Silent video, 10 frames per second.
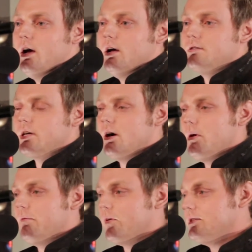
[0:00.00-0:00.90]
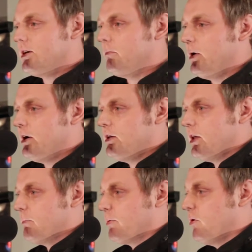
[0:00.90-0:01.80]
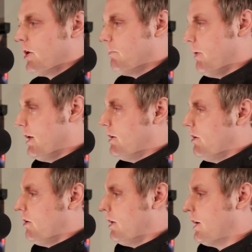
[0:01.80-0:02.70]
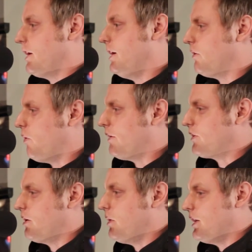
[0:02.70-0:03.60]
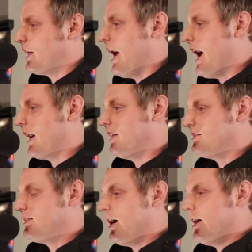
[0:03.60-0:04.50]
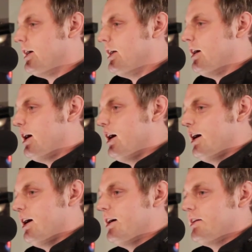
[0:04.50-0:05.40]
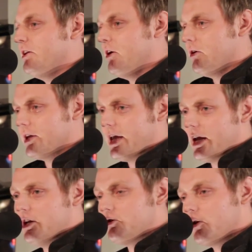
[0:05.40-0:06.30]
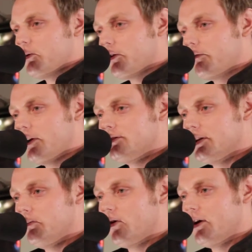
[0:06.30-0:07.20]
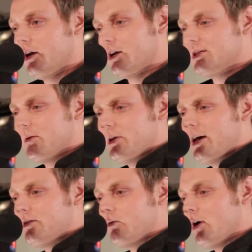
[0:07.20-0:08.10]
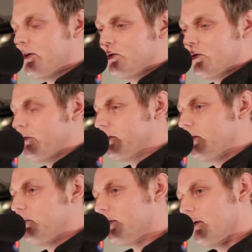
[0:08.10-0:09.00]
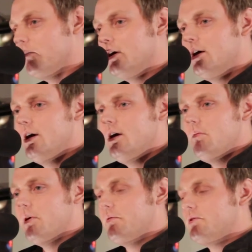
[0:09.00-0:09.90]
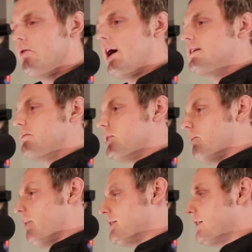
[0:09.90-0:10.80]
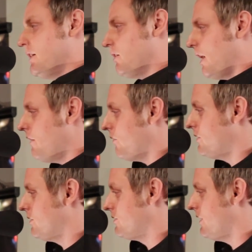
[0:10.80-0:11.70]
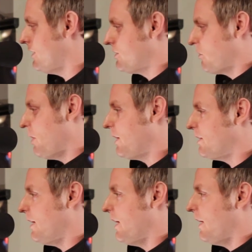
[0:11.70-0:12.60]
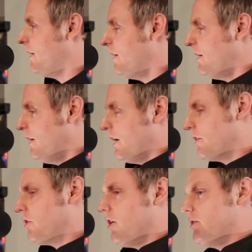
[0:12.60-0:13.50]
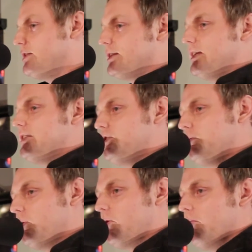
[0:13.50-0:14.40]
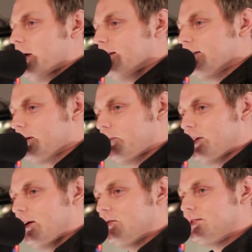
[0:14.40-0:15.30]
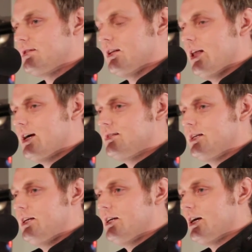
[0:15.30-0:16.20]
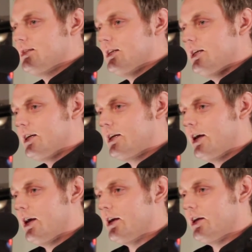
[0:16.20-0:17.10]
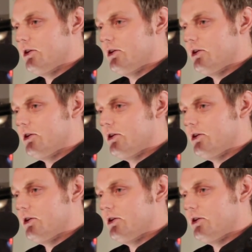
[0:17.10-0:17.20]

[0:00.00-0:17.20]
it's like all my friends that are married, they're like broken men, you know, like their wives got them on like an Atkins diet. You know, they can't get drunk with their friends anymore, and on top of that, their wives don't even sleep with them. But if you still ask them what the best day of their life was, they'll say it's their wedding day. And the girl always thinks that's super romantic, but that was just the last day he got to eat cake, get